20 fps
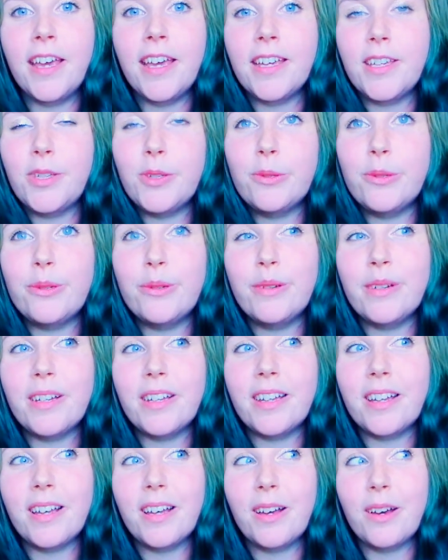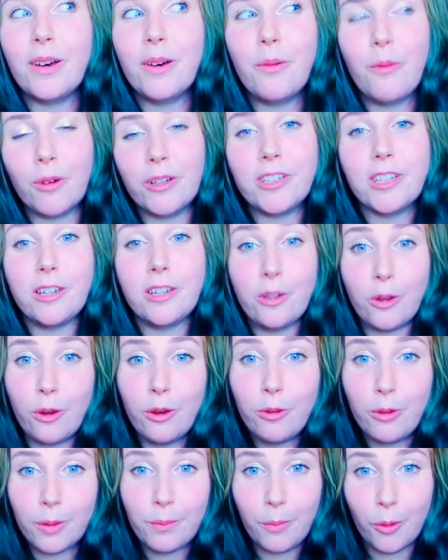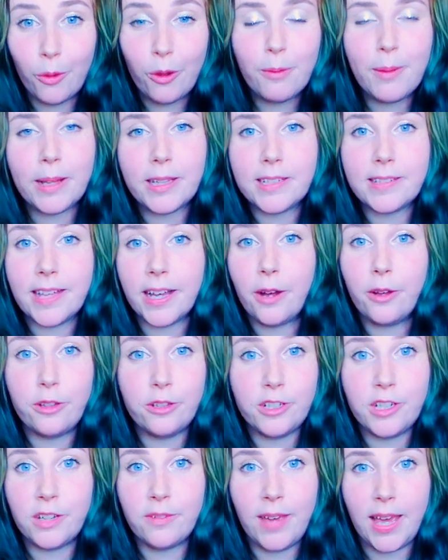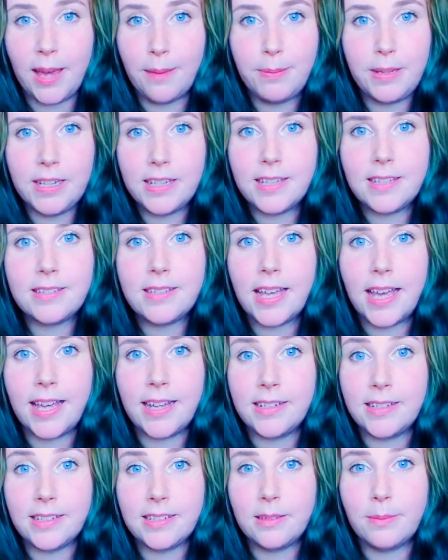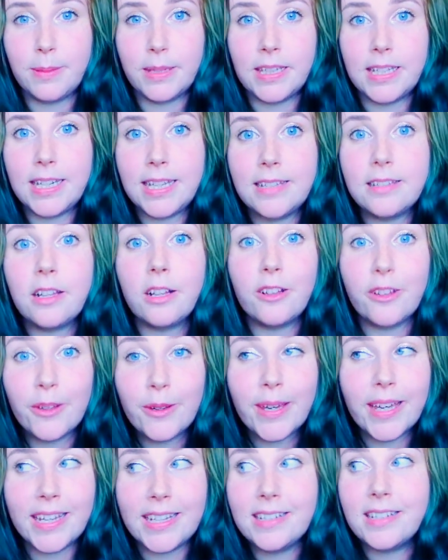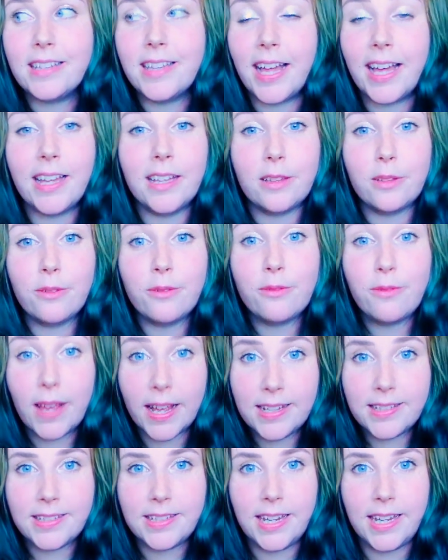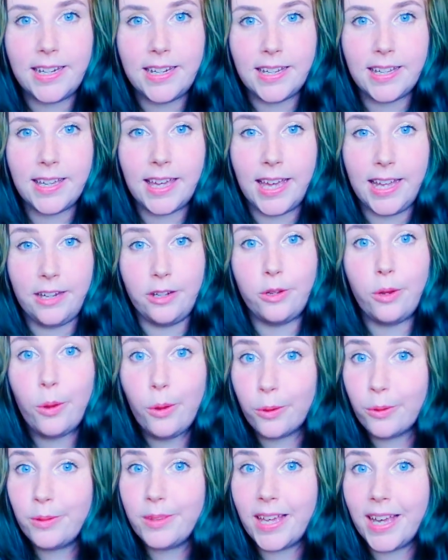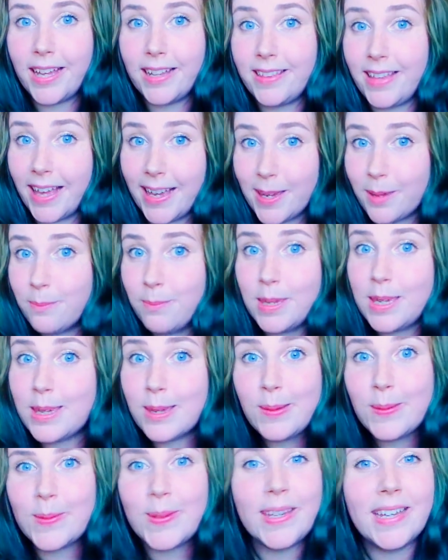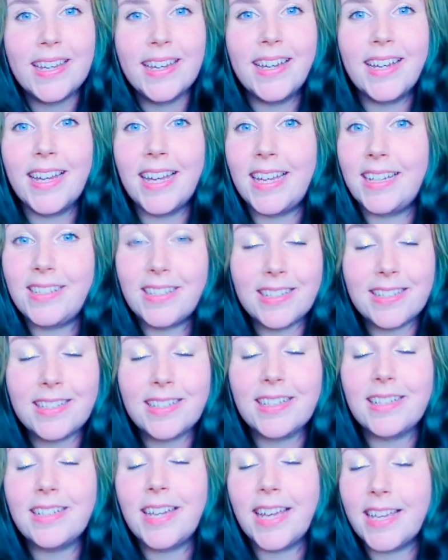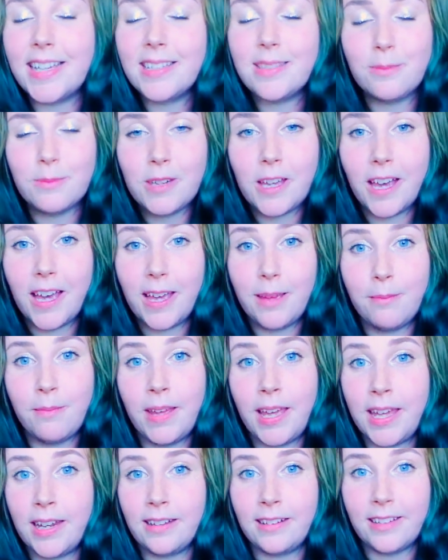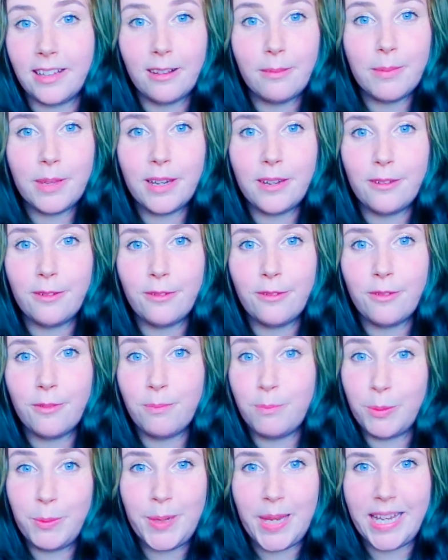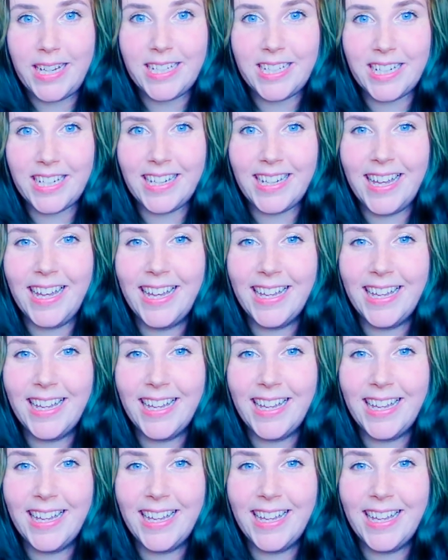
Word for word: you want to know more about the psychology of happiness and disabilities, look into that. It's fascinating, and know that that can be you. It just takes some time and a little bit of mutation.